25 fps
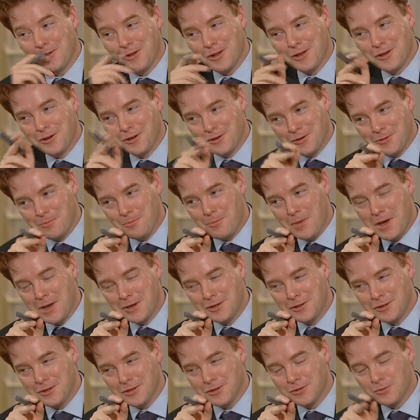I'm going to come back
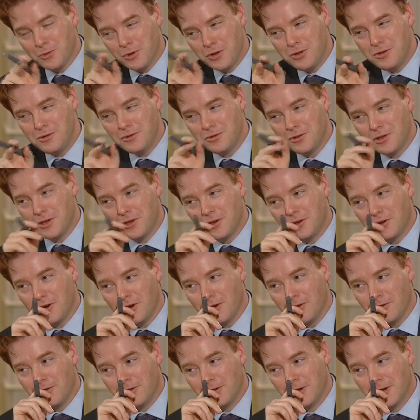to this, what do you think
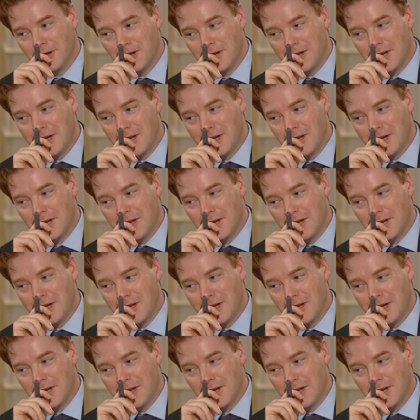of,